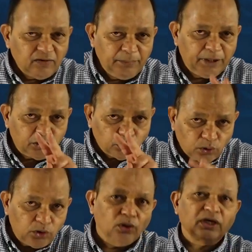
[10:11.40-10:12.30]
will be two
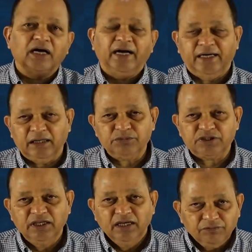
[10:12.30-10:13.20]
donor
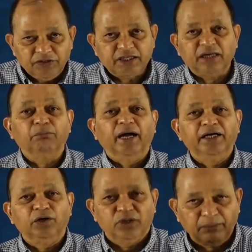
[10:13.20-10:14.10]
atoms which can
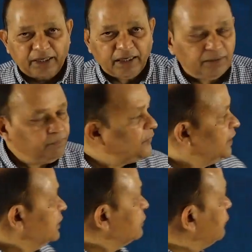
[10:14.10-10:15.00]
bind to the metal.
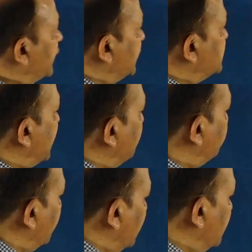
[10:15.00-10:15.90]
For example,